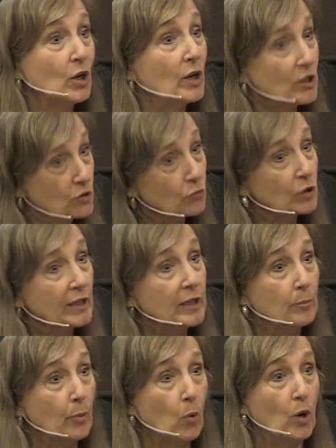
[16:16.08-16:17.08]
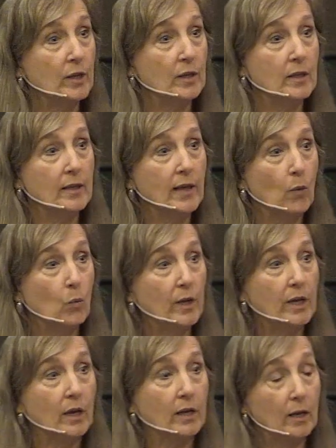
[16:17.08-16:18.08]
It's really important that
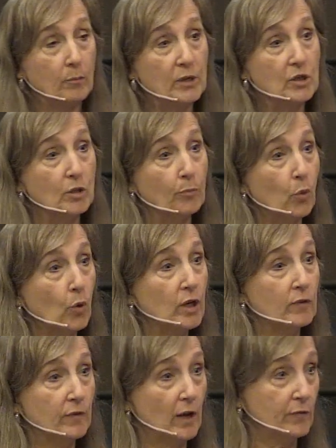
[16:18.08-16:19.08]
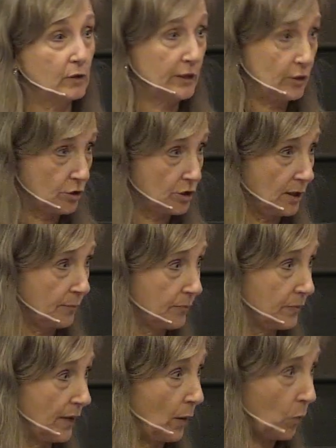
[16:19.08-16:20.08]
we can be supportive of the leadership
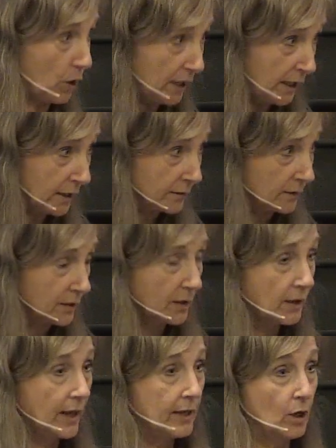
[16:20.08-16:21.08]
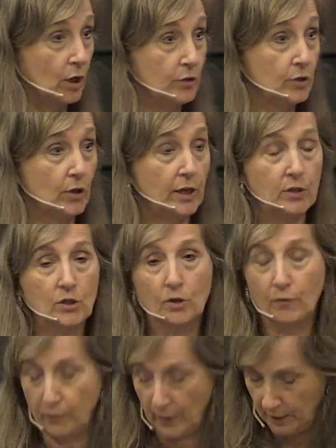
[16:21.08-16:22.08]
that we're in and under. And
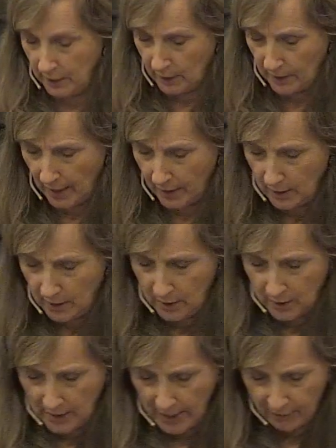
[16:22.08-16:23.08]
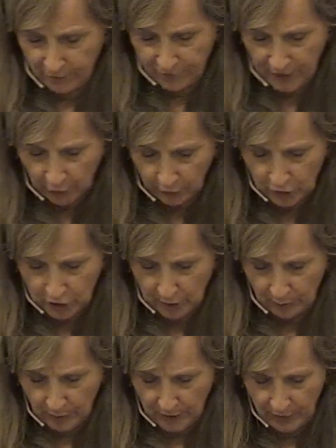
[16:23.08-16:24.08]
so finding that
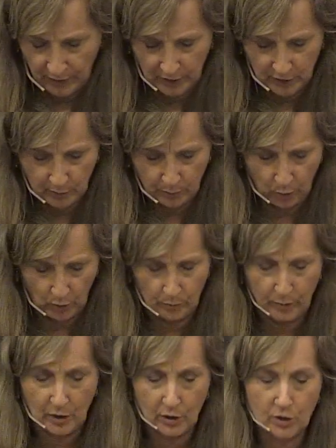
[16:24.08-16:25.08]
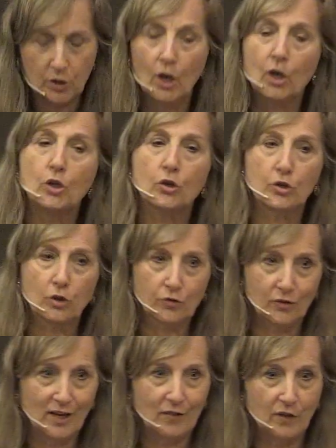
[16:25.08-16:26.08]
fellowship, I think, is important because your
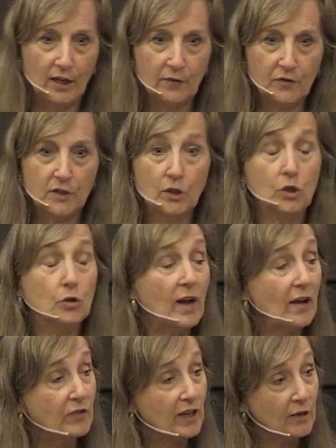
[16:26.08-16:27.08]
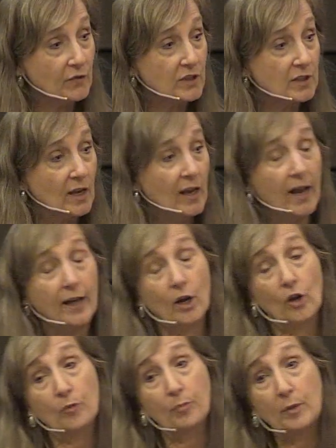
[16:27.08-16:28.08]
children have gifts and you have gifts and
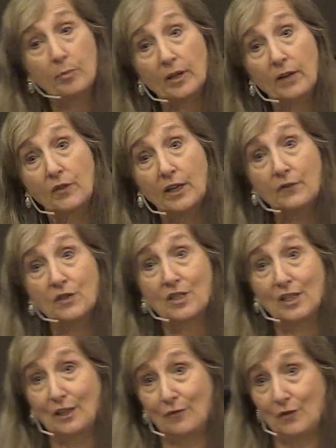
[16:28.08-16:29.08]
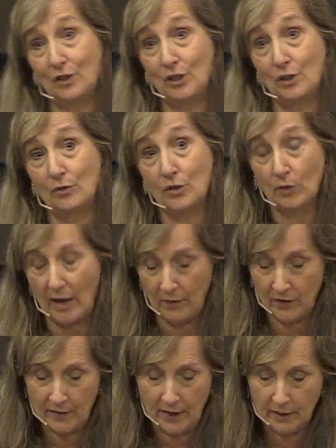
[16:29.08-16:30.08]
other people have gifts to give to you. So
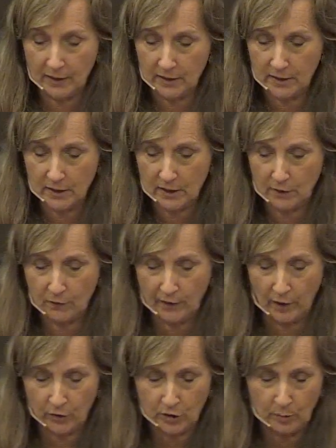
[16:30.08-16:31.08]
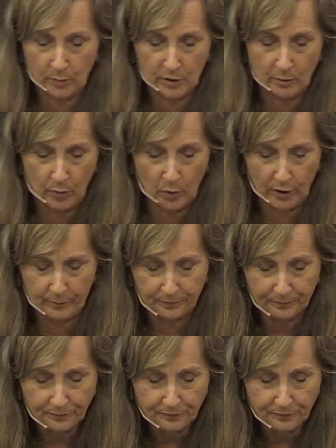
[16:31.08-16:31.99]
having that consistent fellowship is important.